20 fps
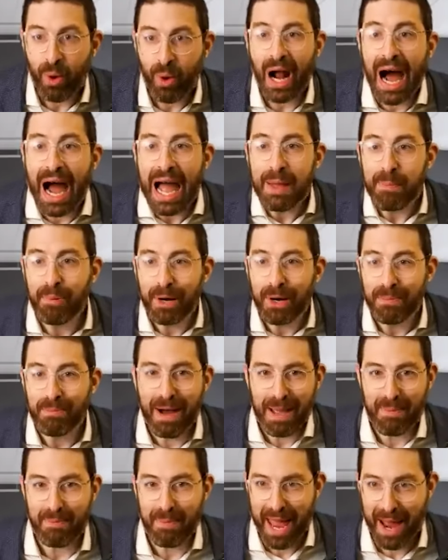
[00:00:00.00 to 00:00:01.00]
What I put
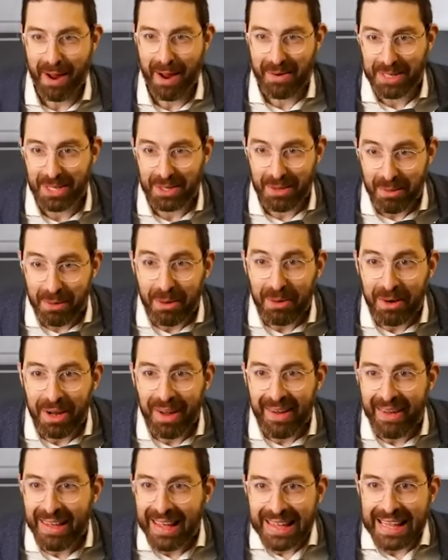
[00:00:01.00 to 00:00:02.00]
my parents through,
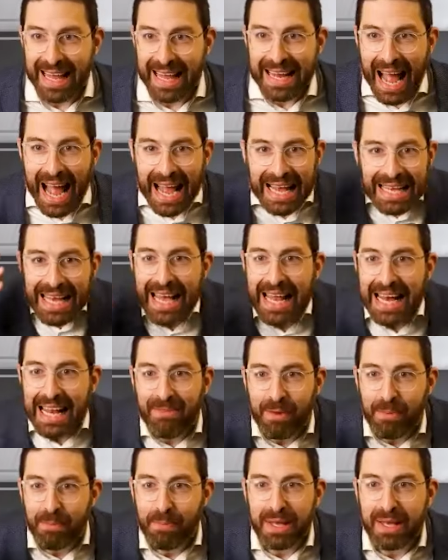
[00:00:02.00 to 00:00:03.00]
like, I can't
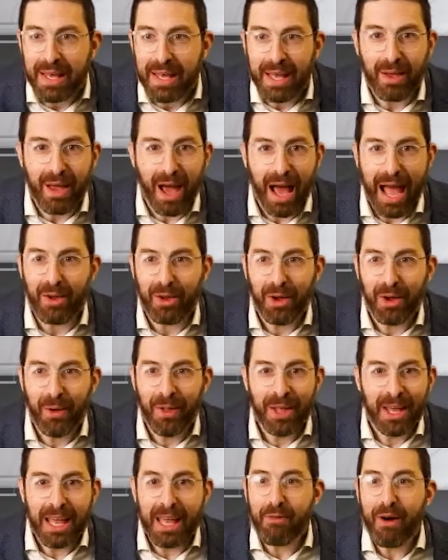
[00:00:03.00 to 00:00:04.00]
even be. I,
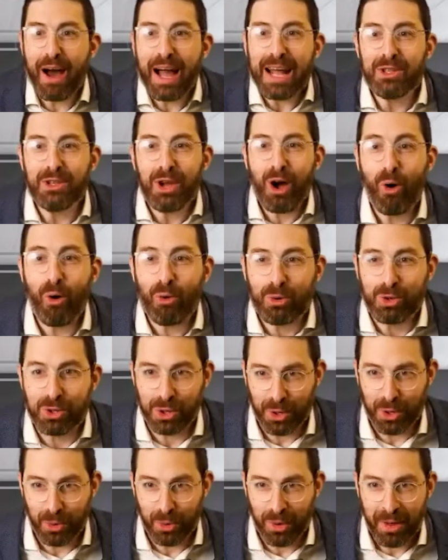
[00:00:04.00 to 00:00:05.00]
if I
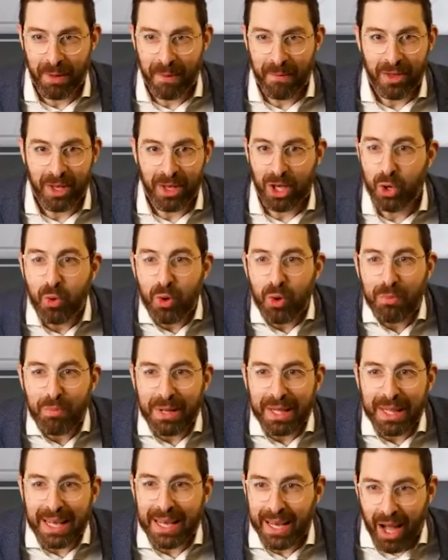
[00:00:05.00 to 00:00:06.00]
told you, you wouldn't
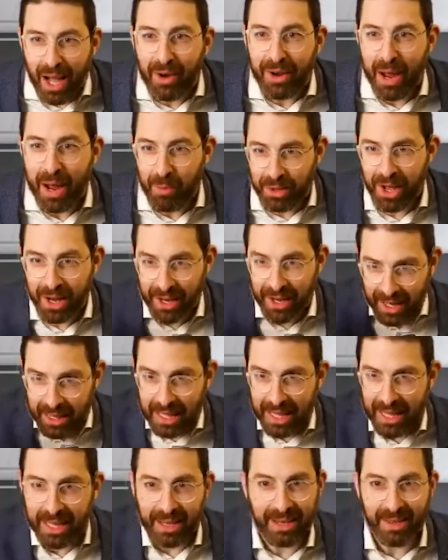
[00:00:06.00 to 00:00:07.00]
be like, okay, we're done. Click.